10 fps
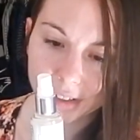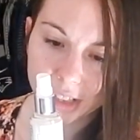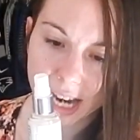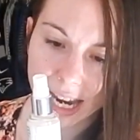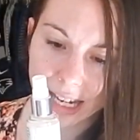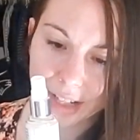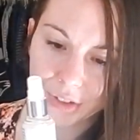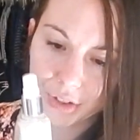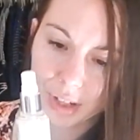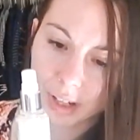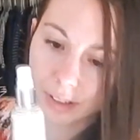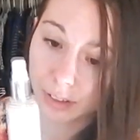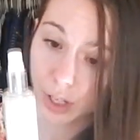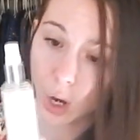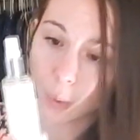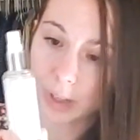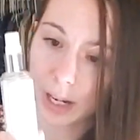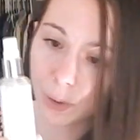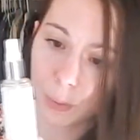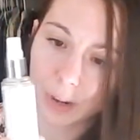It contains
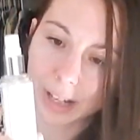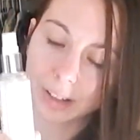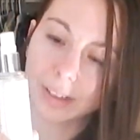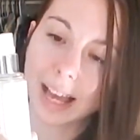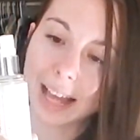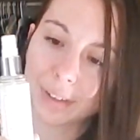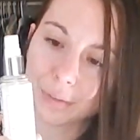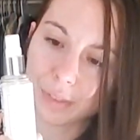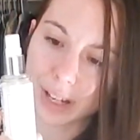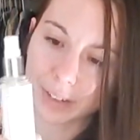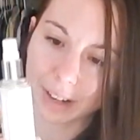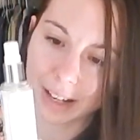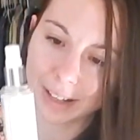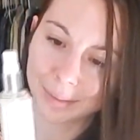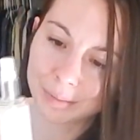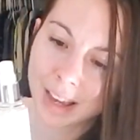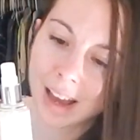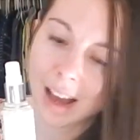coconut oil, aloe vera,